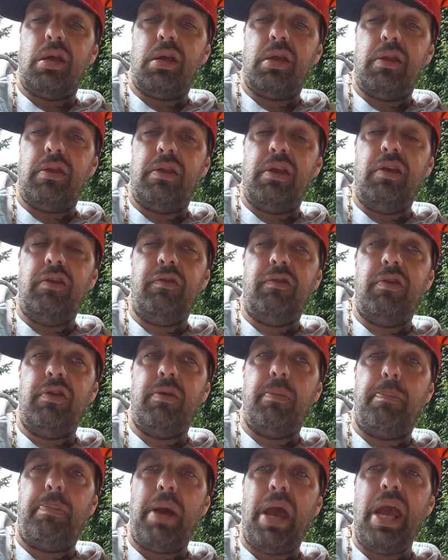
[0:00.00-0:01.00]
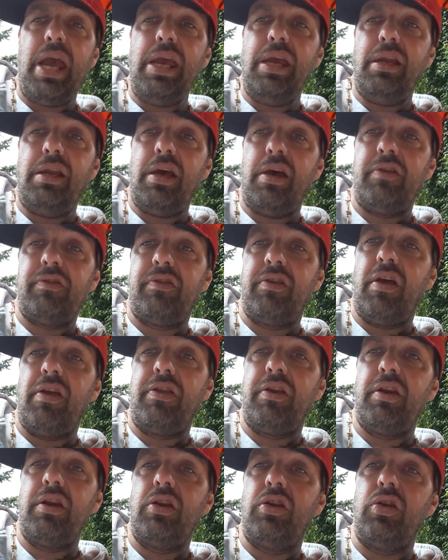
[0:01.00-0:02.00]
The paint has
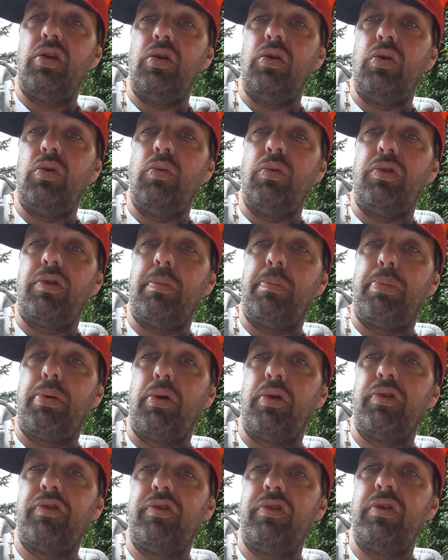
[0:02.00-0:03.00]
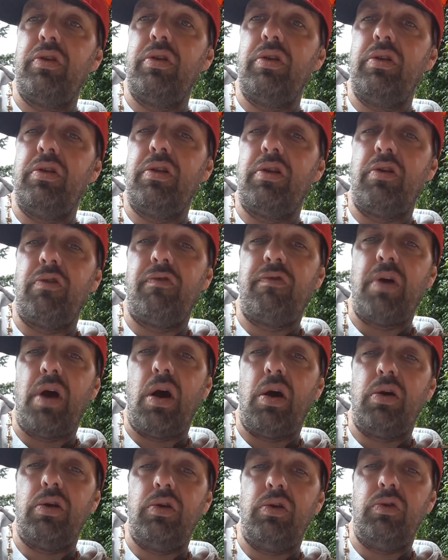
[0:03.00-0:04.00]
nothing to do with the person, their
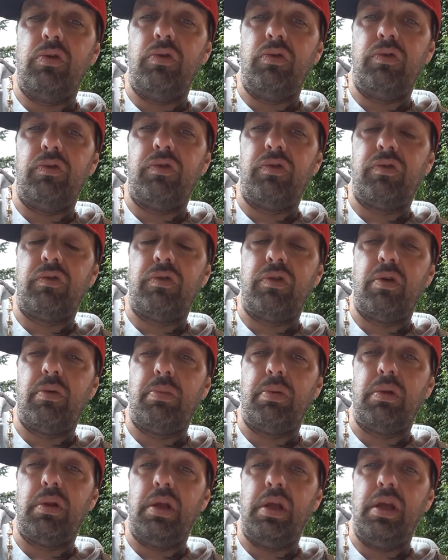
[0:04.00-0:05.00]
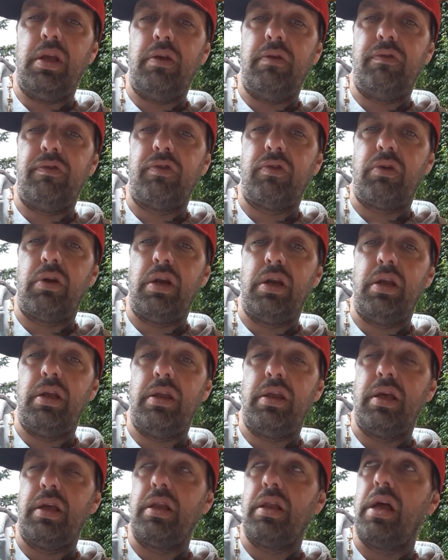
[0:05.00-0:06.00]
values, their beliefs, or
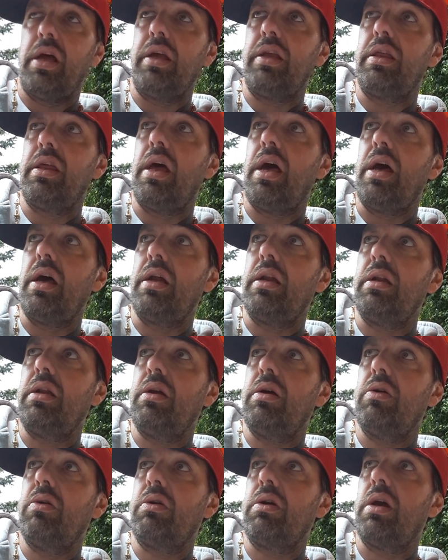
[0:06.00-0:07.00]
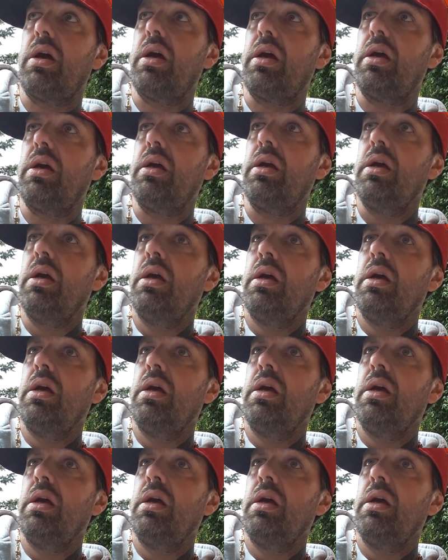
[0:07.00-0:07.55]
anything like that. Okay.